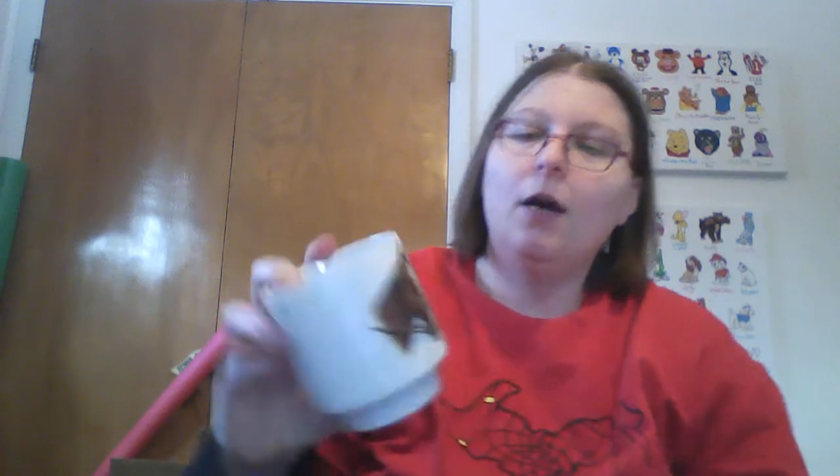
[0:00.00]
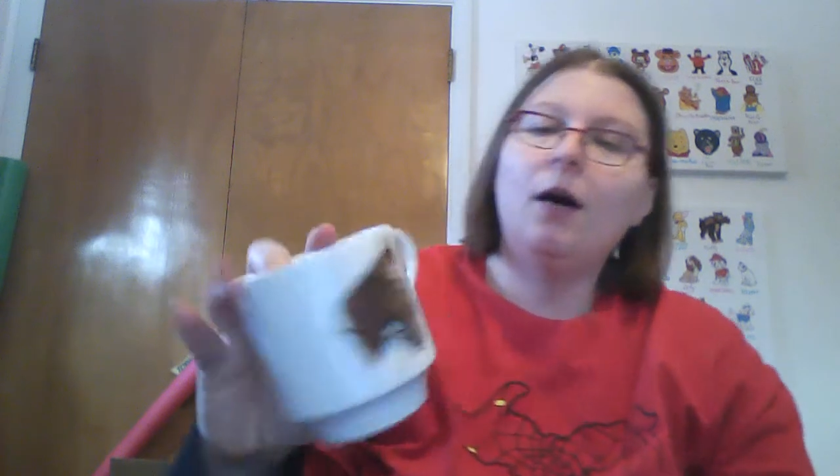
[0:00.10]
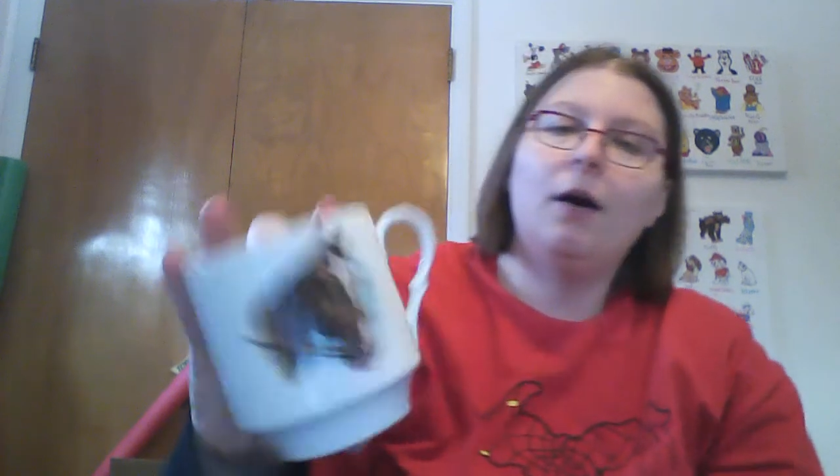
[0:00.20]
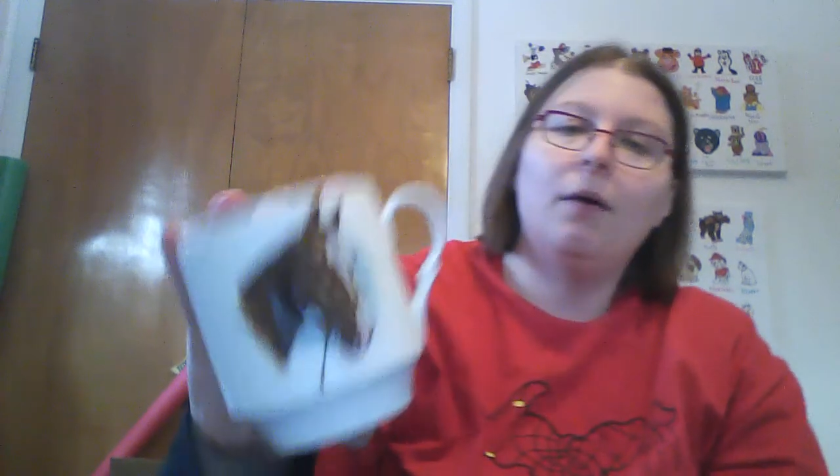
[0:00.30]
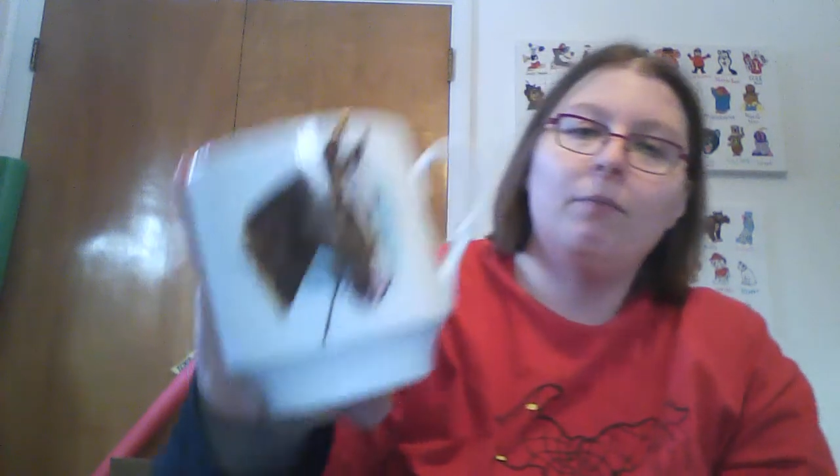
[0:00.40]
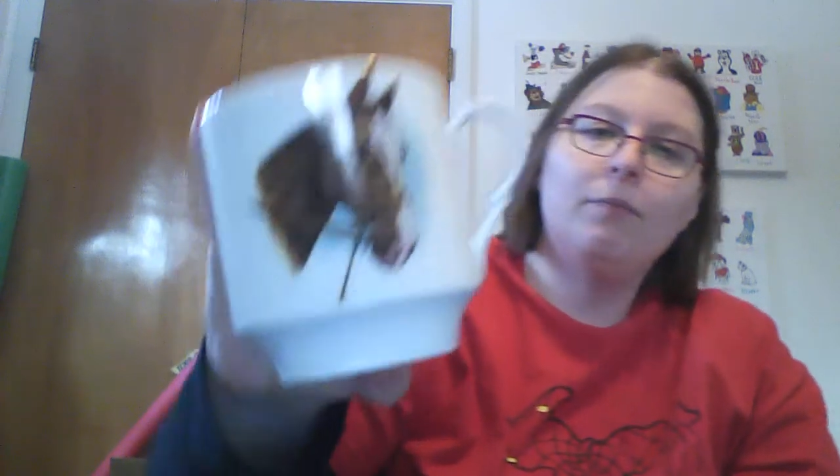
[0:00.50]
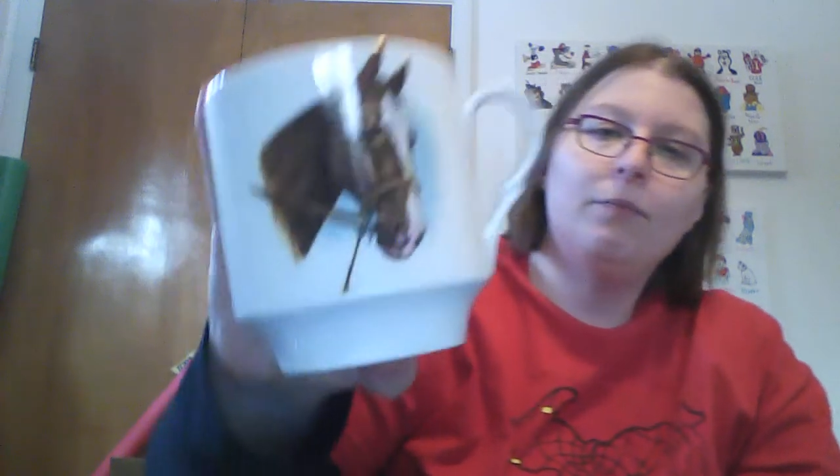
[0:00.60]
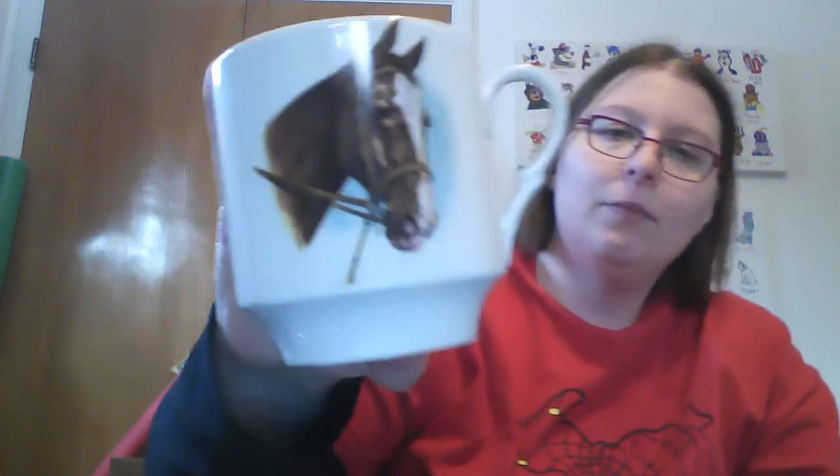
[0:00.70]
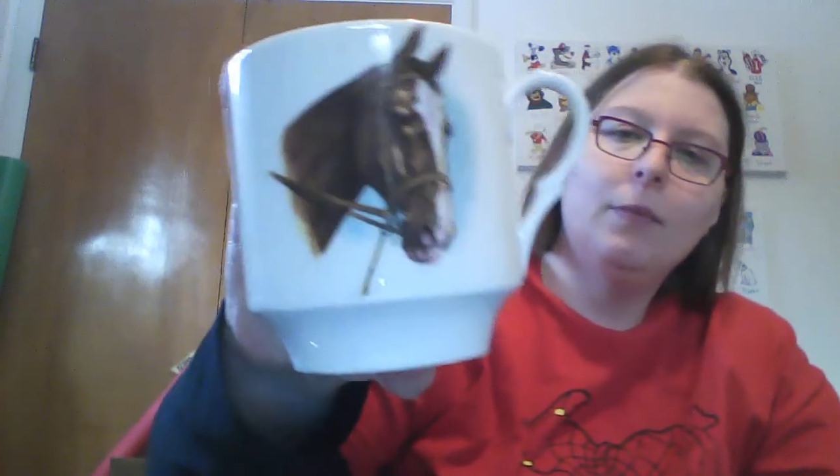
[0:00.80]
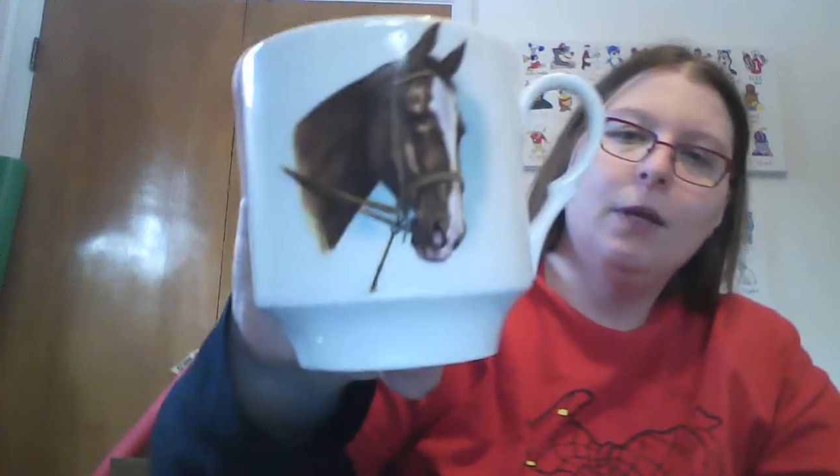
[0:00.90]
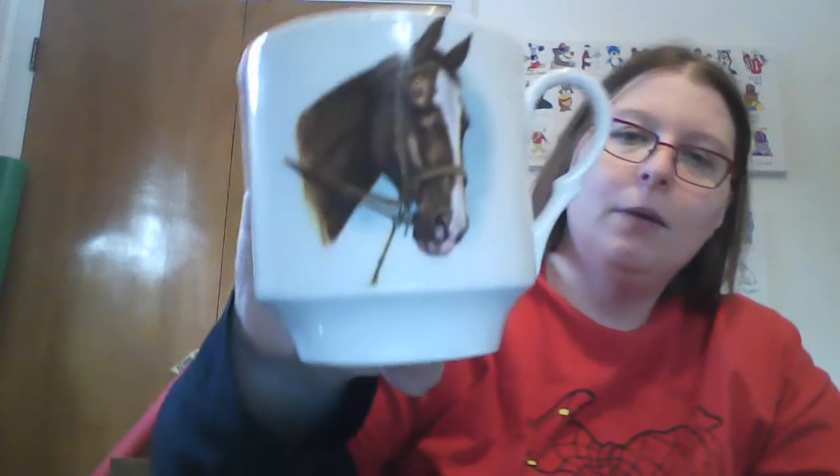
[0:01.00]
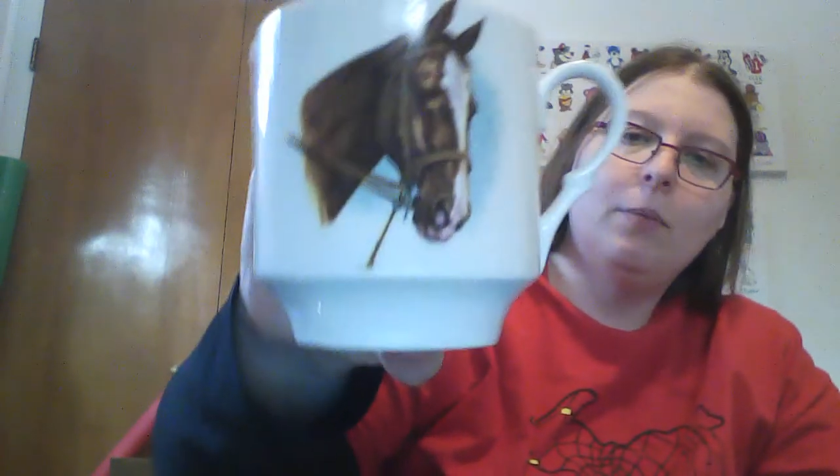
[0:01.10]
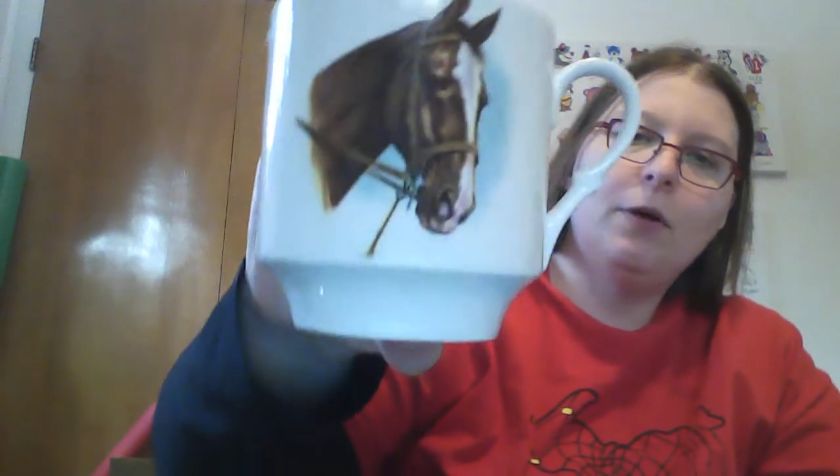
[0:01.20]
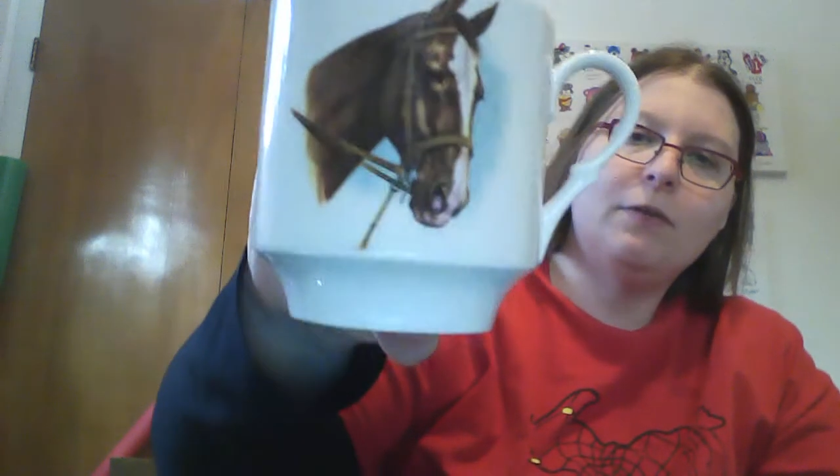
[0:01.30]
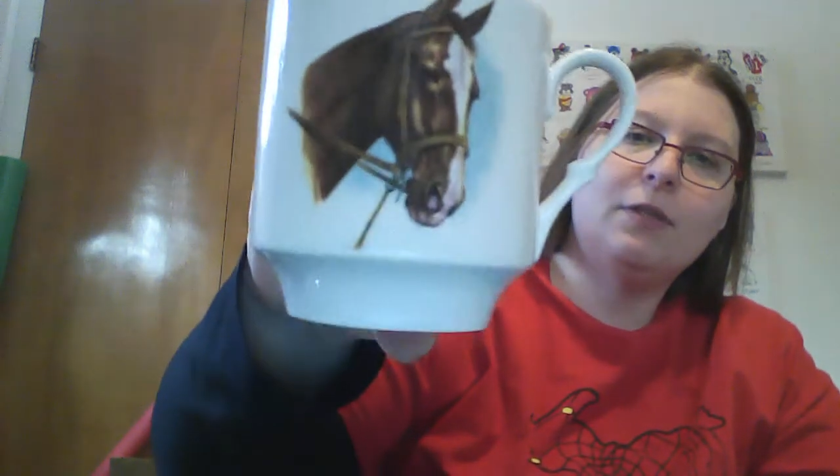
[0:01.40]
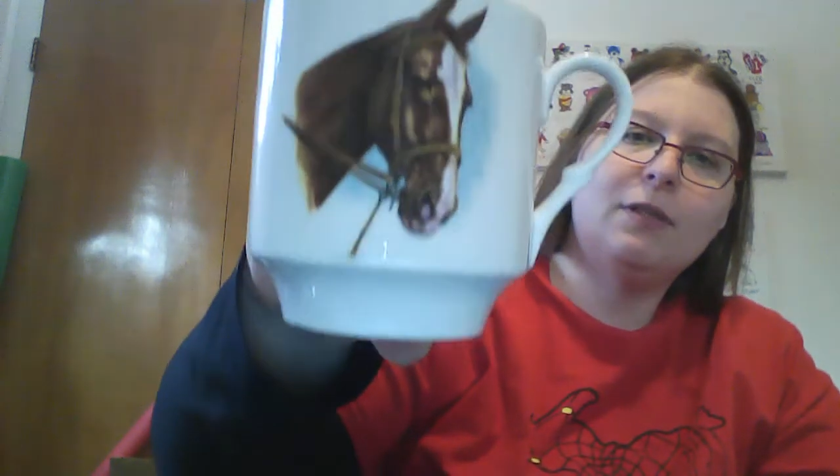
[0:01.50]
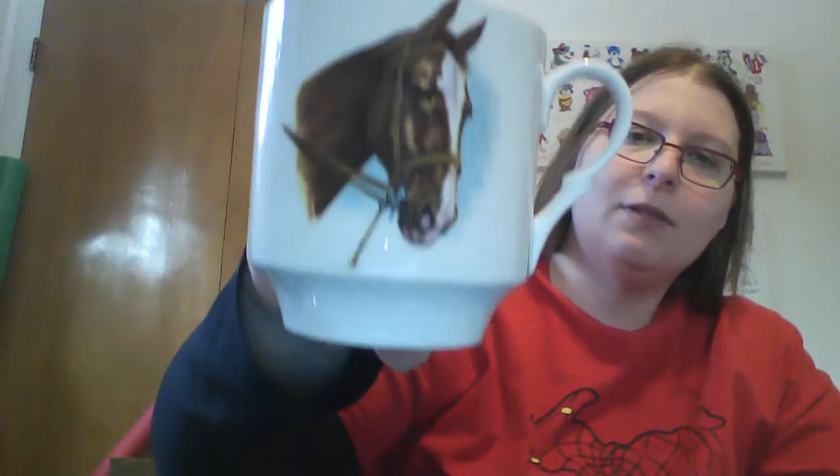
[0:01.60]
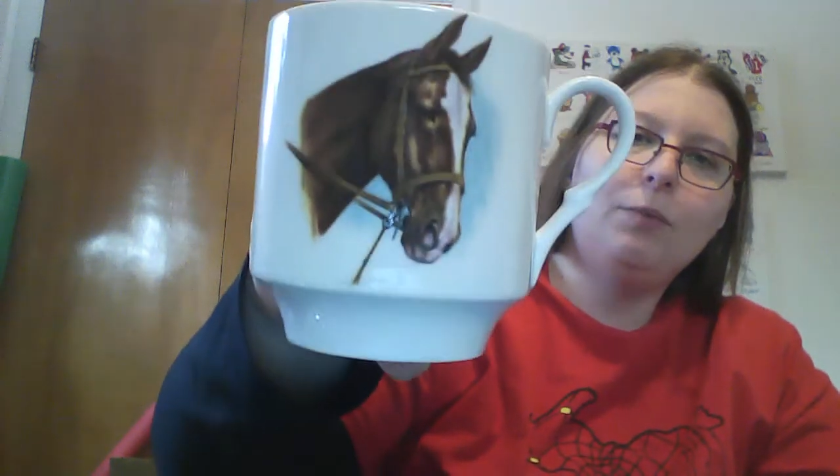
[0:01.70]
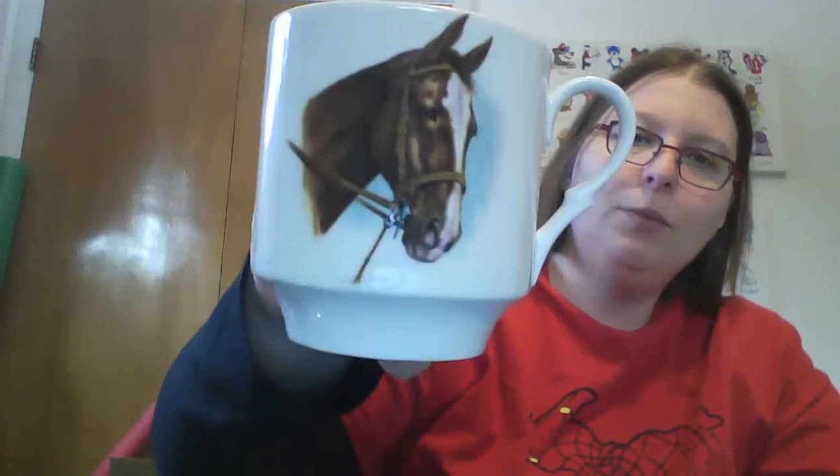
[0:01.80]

Um, but it was this